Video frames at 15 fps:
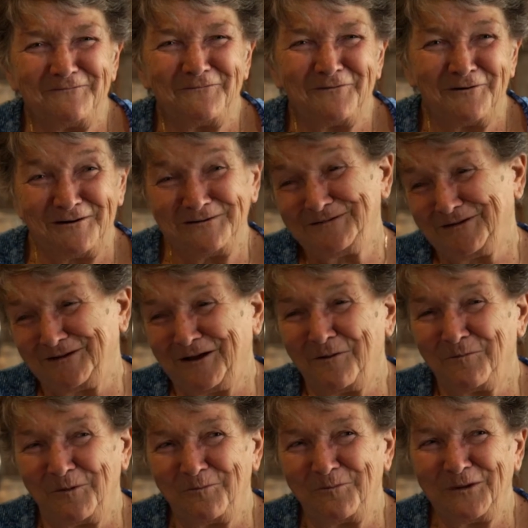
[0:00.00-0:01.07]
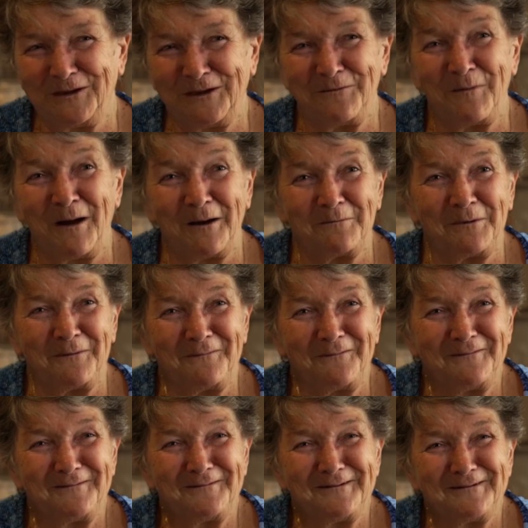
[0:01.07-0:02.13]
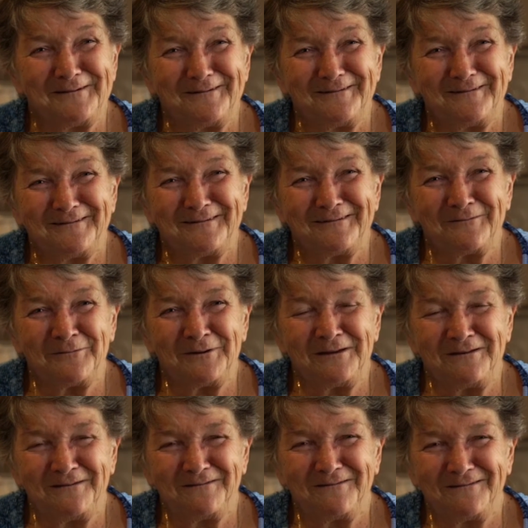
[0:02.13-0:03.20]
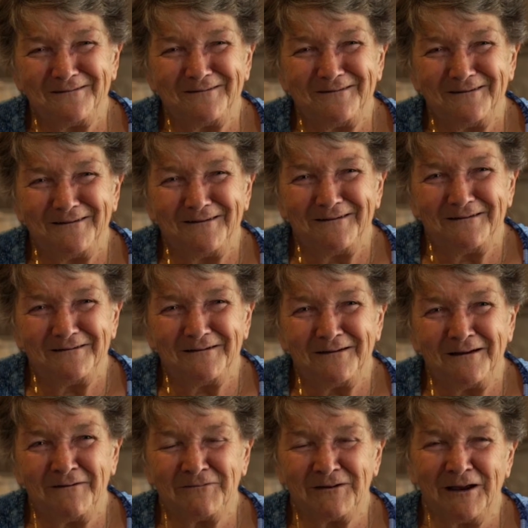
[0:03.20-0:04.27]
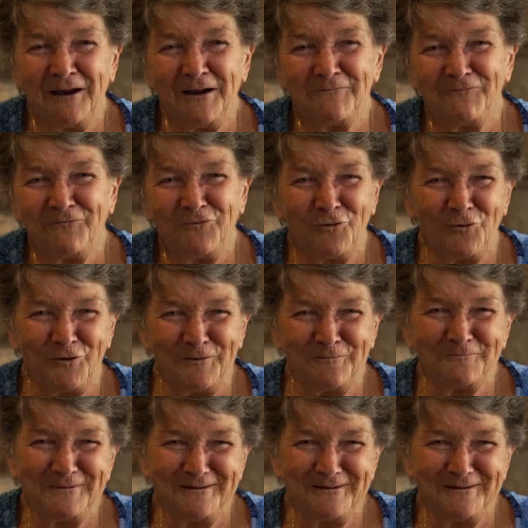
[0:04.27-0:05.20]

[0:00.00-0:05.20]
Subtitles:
for us to come and pick him up. We haven't come for him.